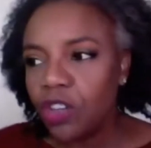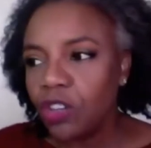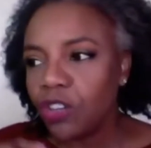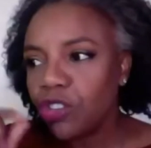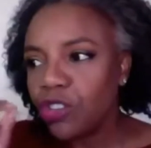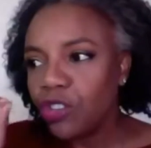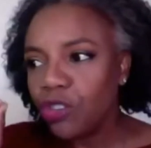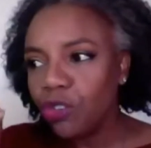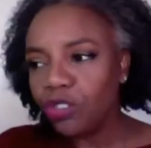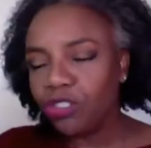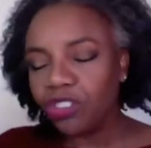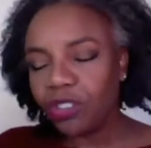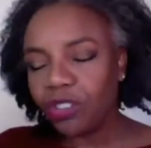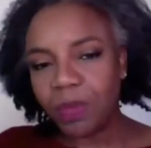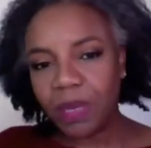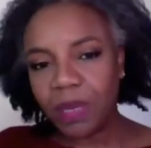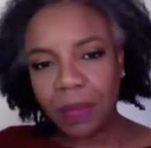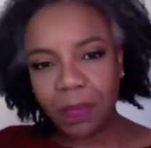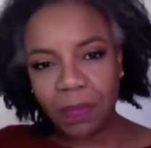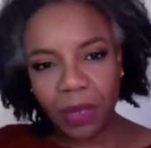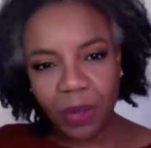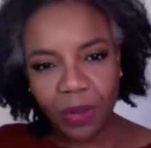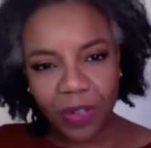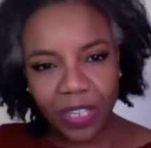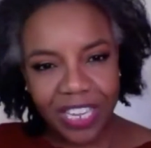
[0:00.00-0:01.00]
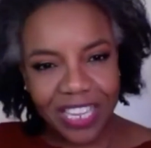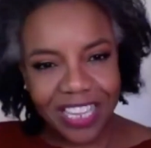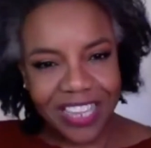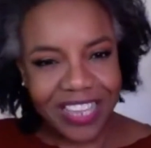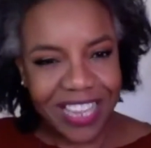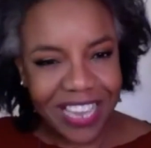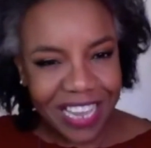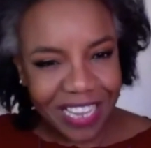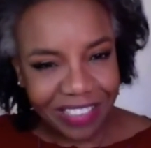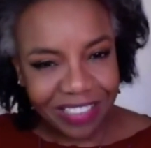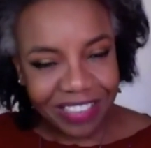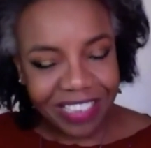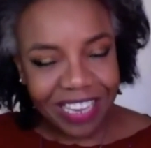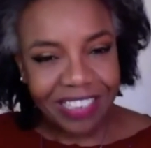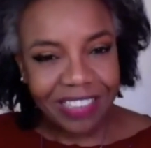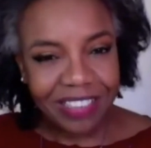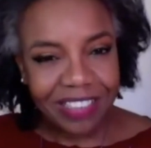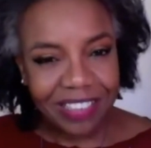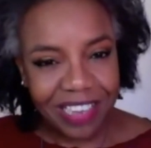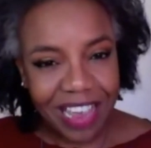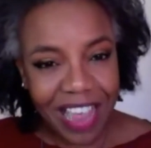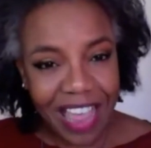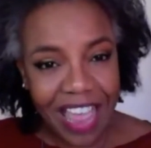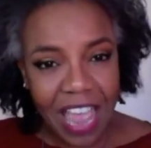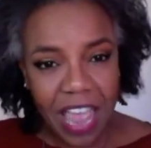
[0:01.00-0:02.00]
You should be building this
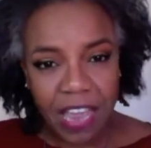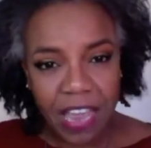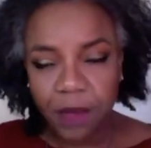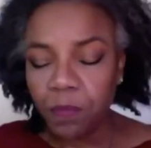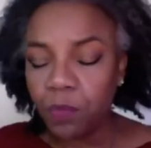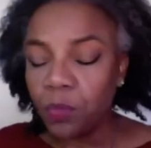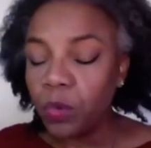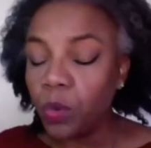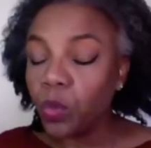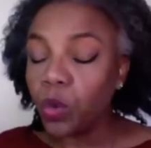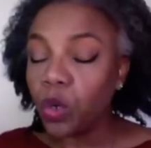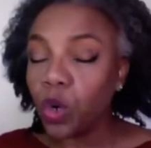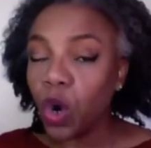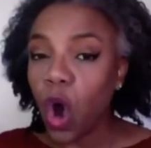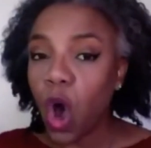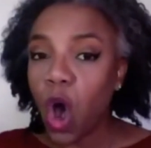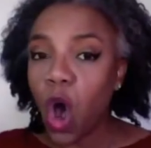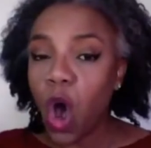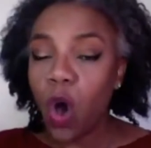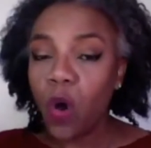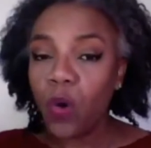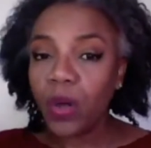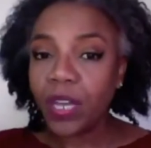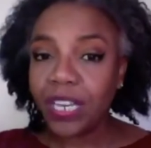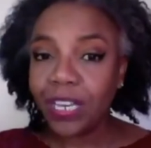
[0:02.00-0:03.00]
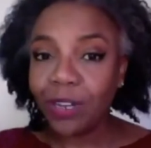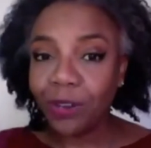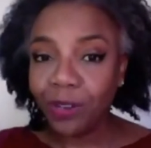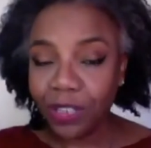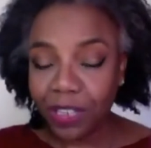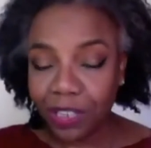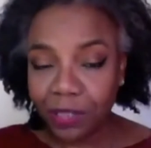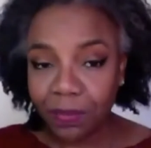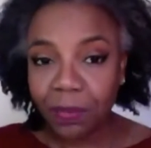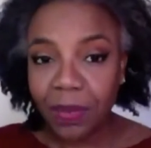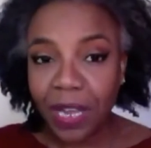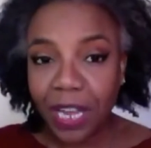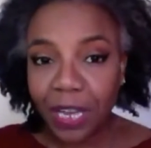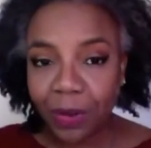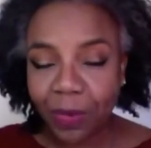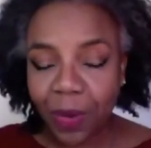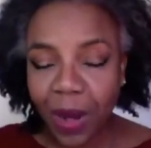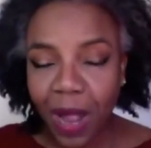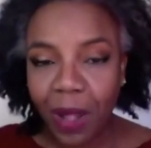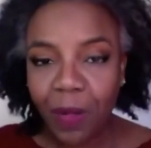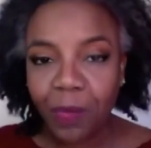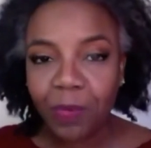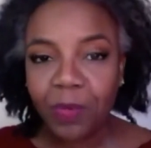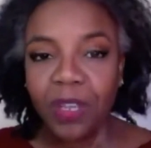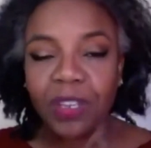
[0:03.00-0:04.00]
instead. We're all here on this
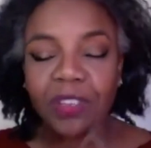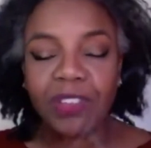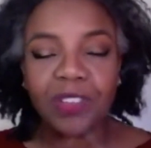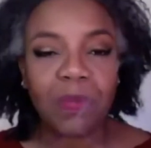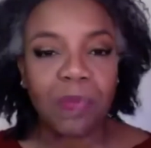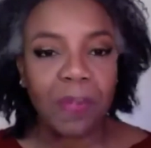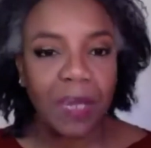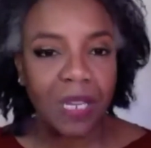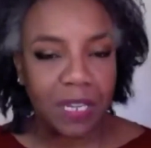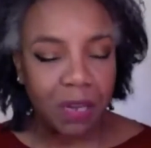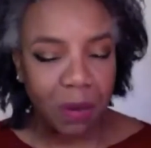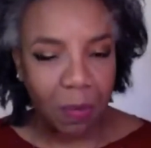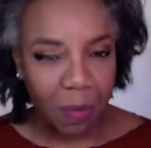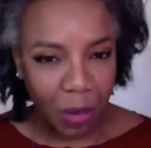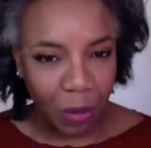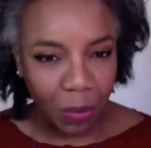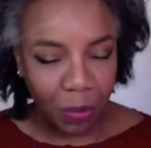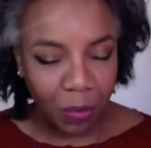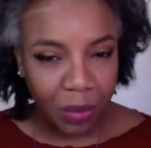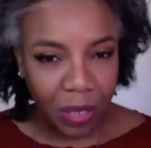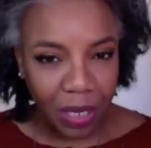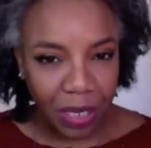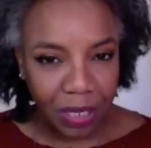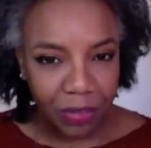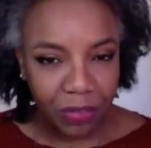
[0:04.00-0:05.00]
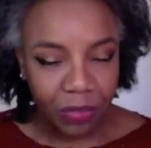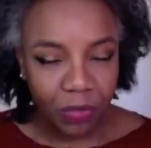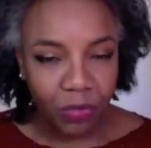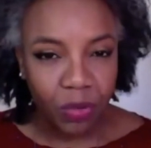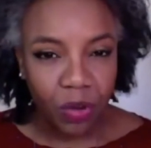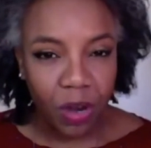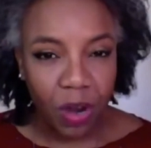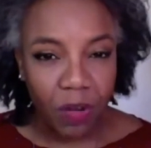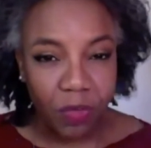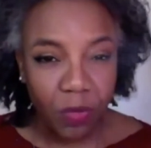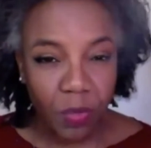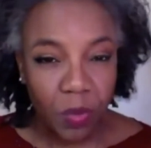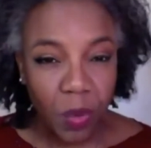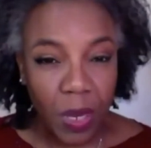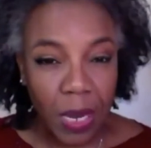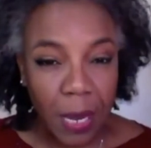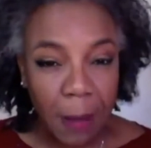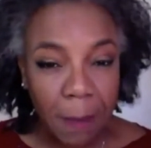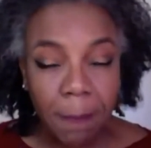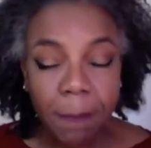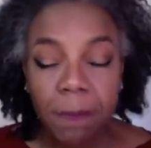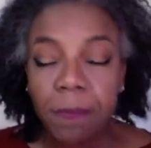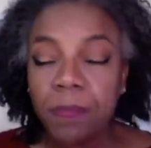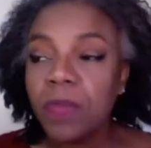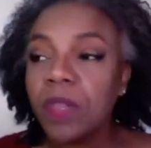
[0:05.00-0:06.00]
playground to make it a better place for everyone.